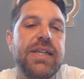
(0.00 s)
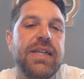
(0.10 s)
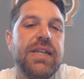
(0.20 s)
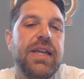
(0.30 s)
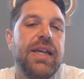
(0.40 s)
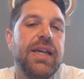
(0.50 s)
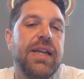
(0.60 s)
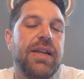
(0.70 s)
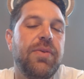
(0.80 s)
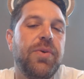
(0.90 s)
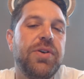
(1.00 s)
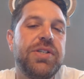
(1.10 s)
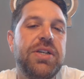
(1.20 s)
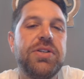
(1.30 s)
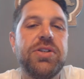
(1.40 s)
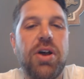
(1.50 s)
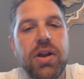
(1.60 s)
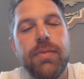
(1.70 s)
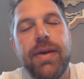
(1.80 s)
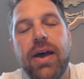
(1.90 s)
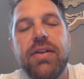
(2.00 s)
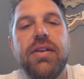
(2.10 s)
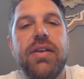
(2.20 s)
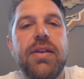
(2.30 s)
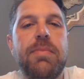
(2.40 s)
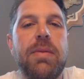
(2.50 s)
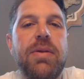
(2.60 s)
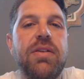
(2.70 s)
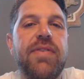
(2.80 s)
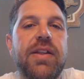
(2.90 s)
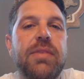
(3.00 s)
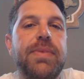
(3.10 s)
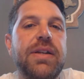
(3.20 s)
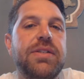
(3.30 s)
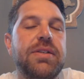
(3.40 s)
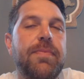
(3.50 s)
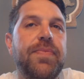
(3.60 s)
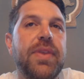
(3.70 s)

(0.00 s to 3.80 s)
and we're still talking about maybe developing some